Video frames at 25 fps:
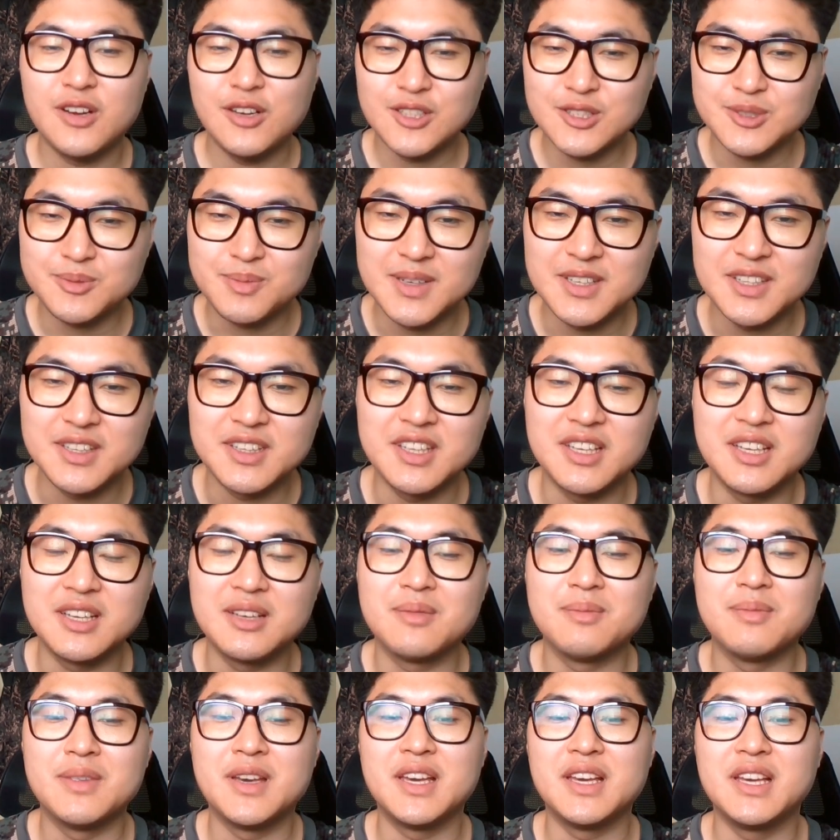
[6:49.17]
spending
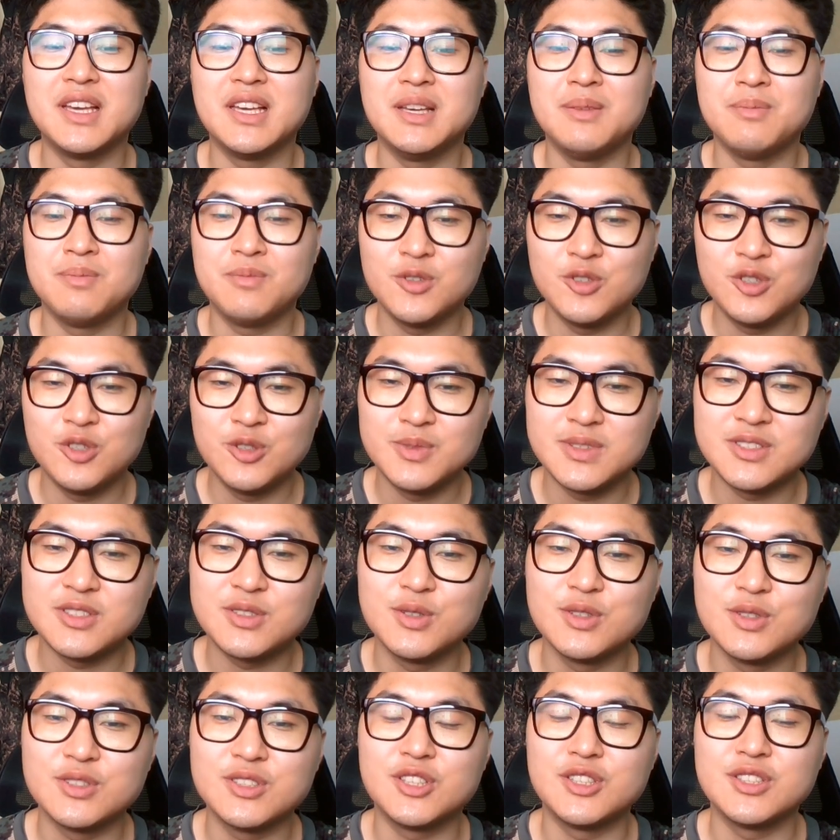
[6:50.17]
may improve
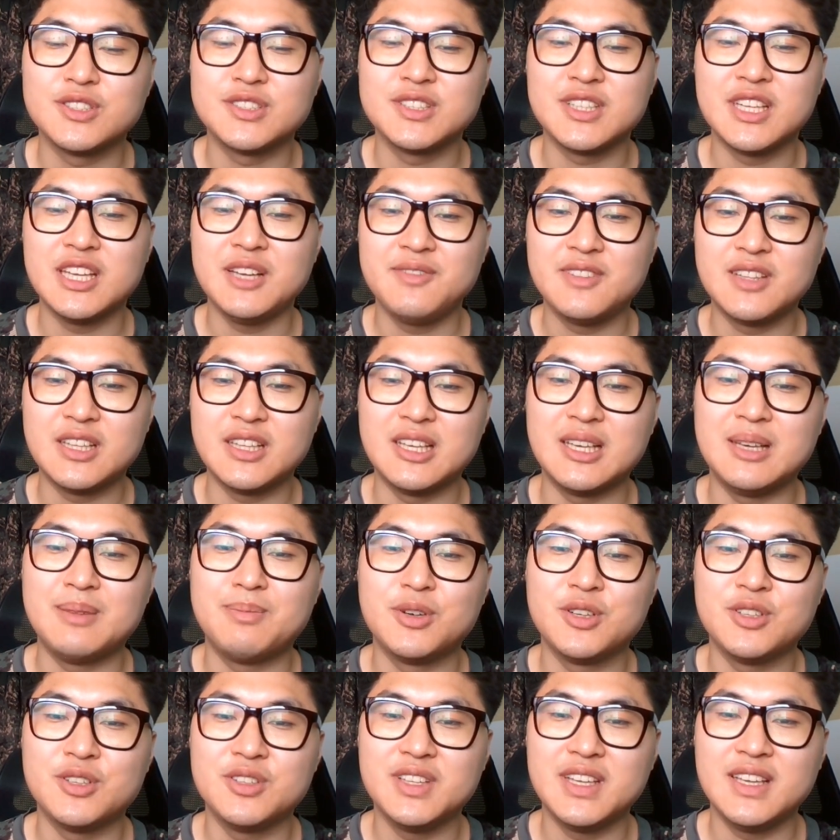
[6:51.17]
social safety
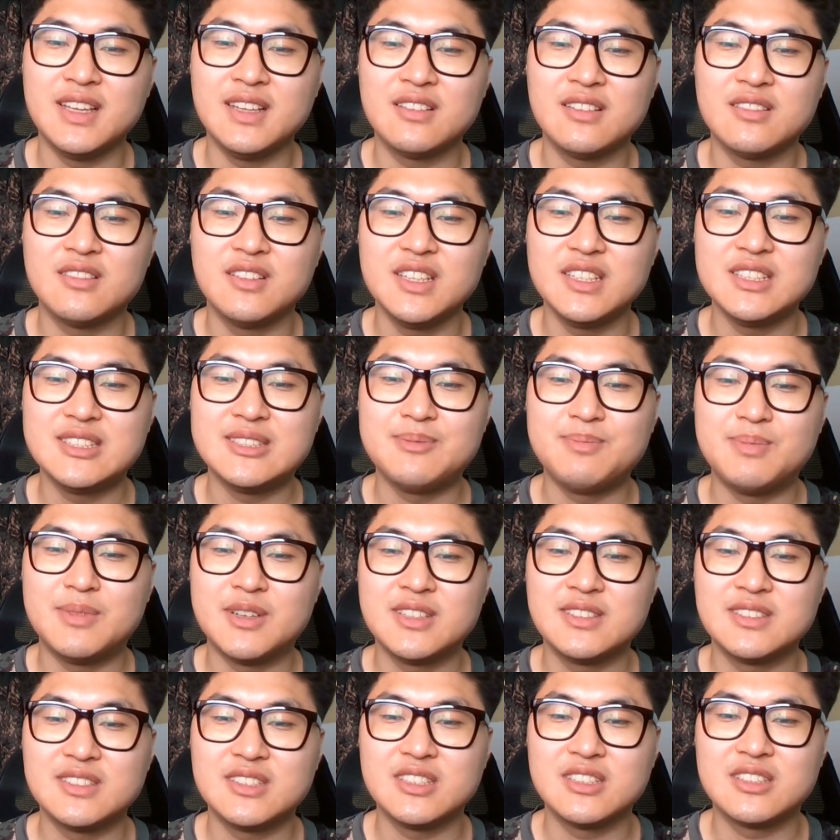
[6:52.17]
but increase
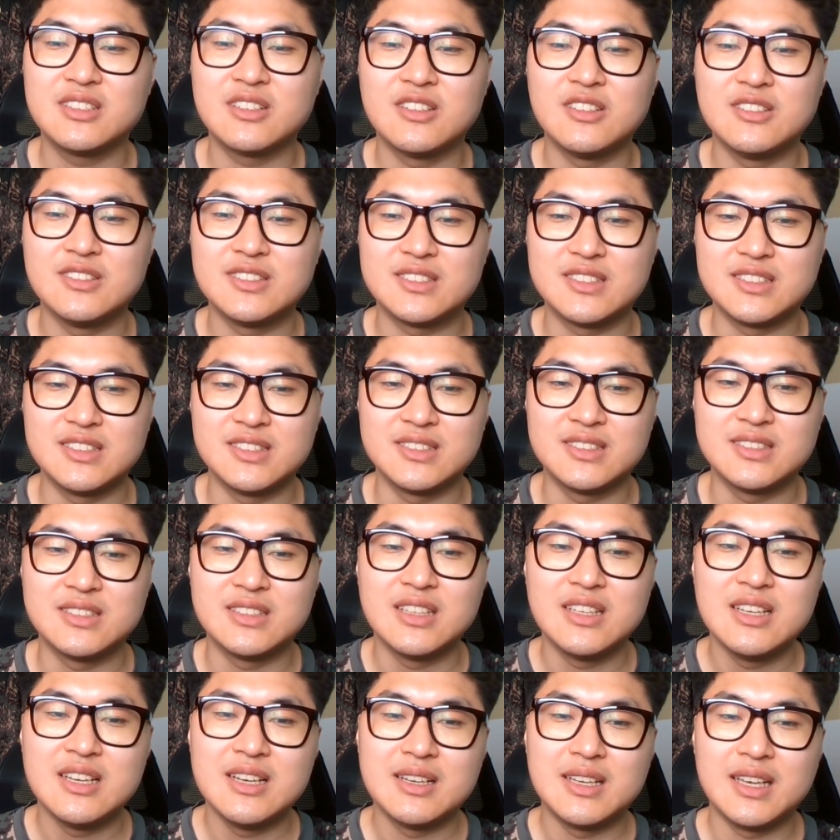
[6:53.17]
budget costs.
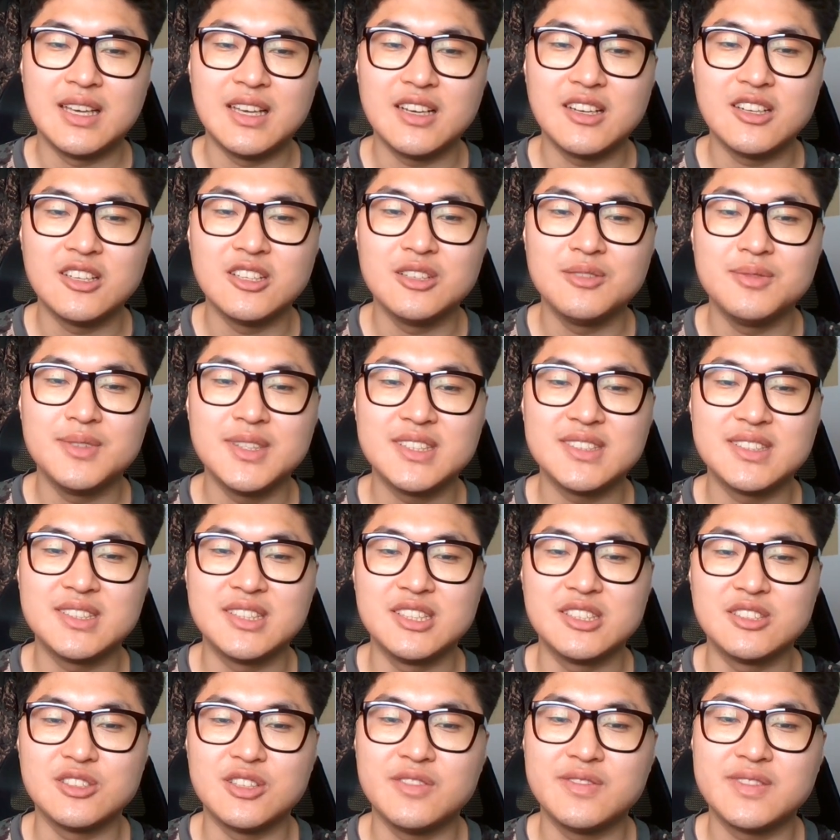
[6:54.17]
Economics
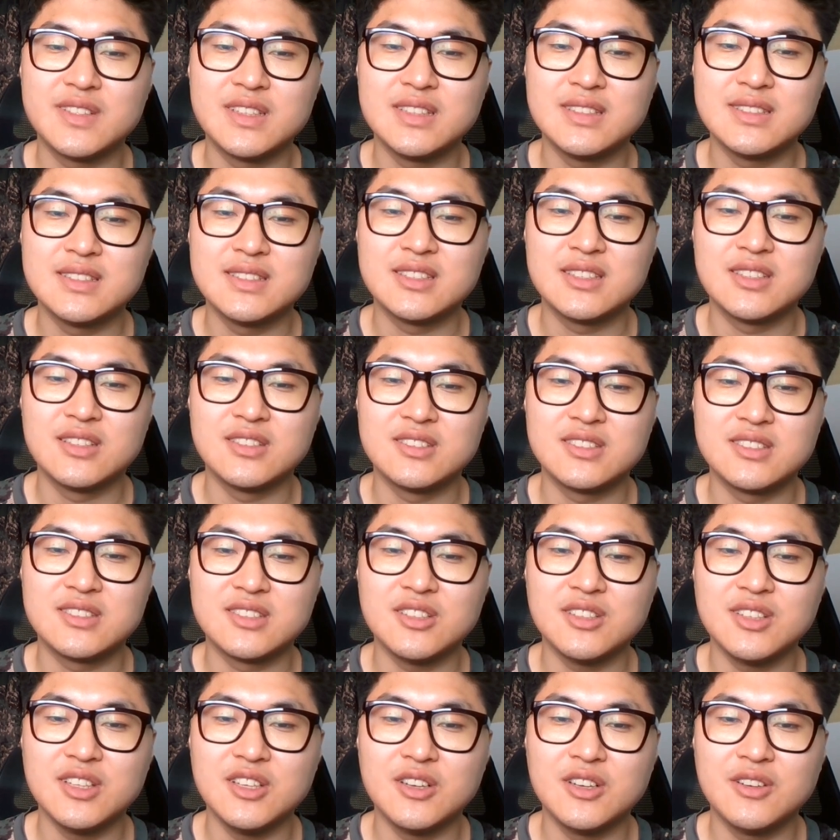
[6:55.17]
is often the
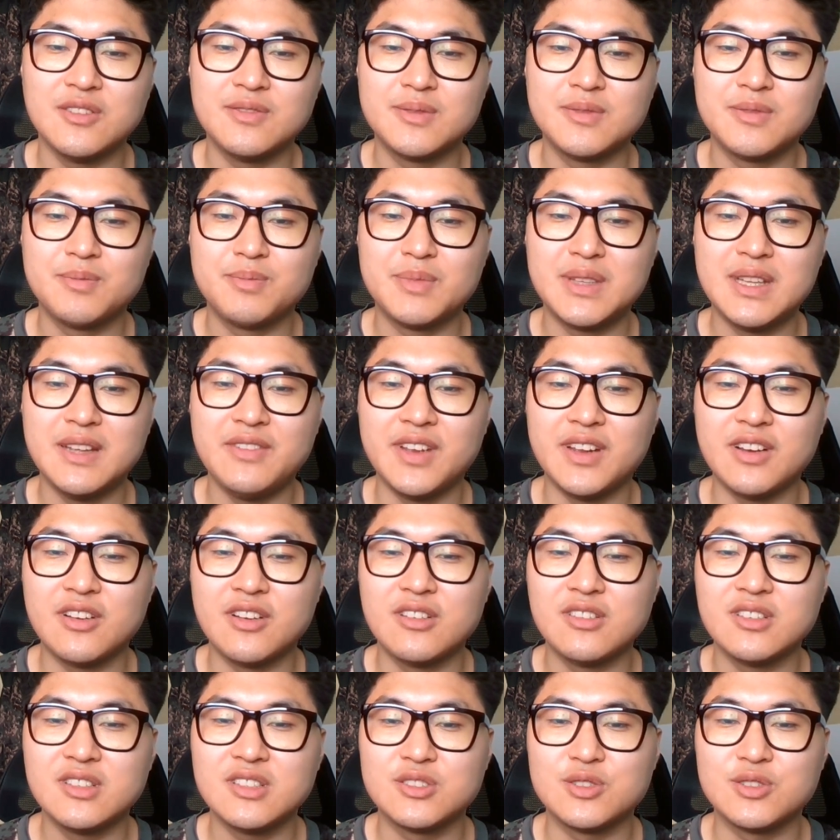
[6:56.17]
study of
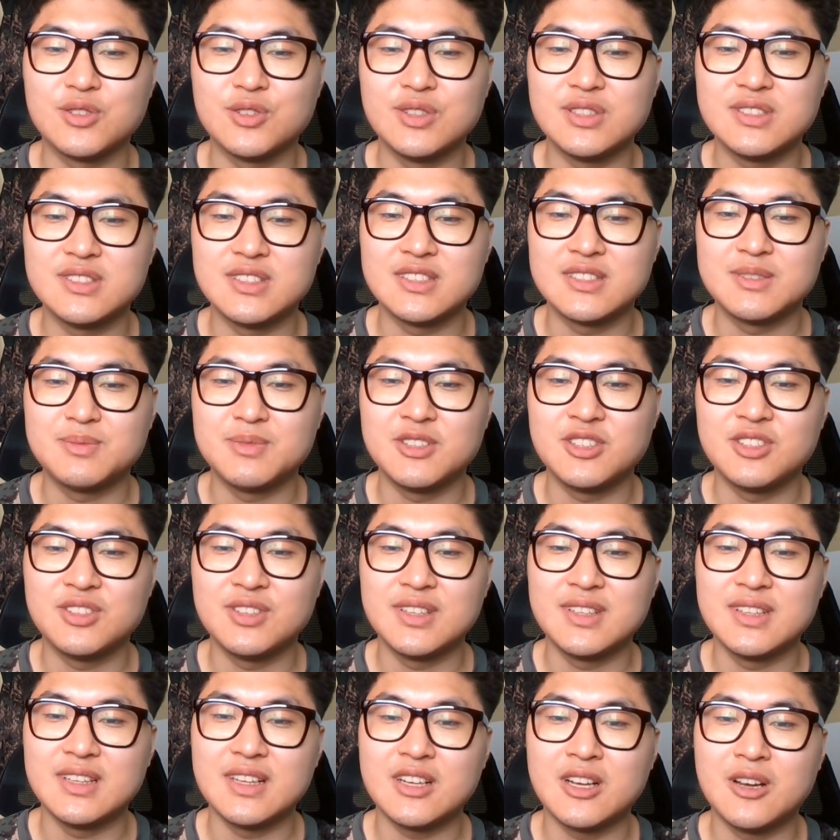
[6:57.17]
difficult choices
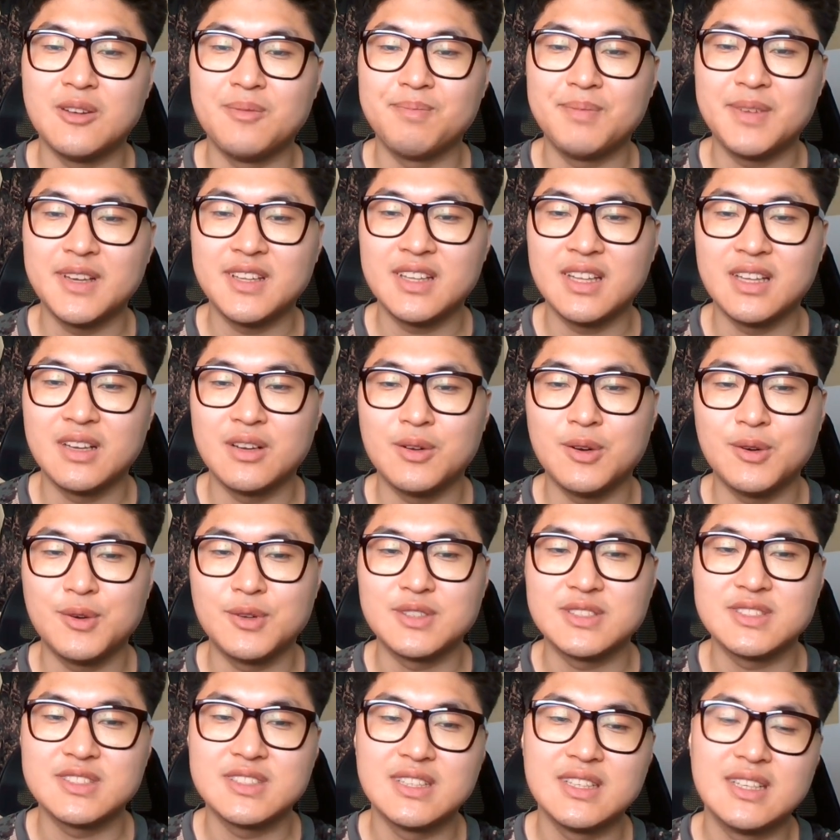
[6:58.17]
between competing goals.
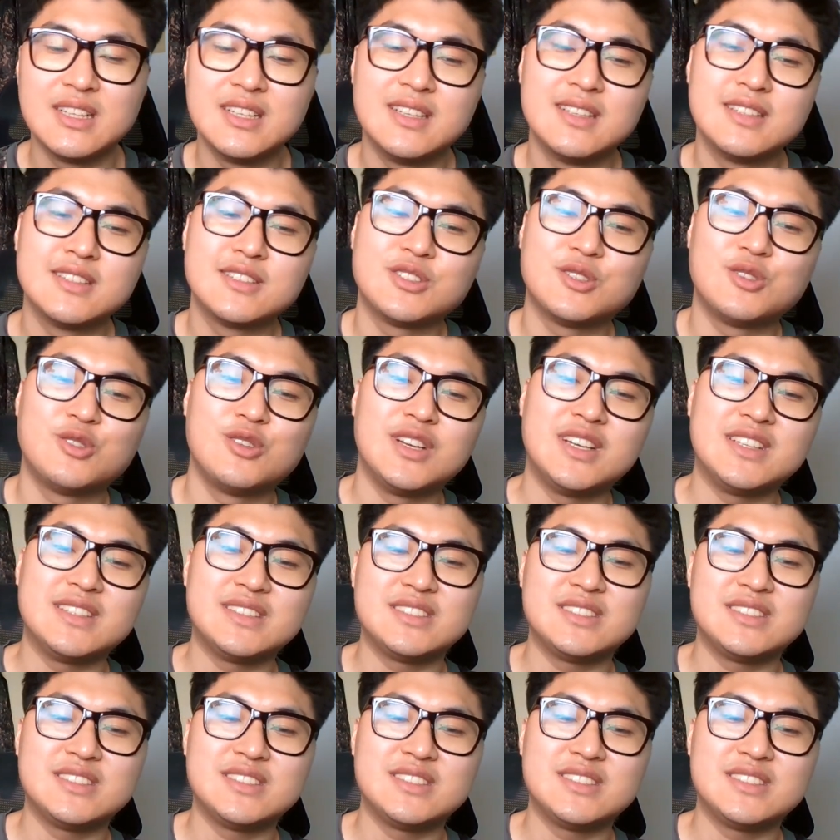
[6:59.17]
So let's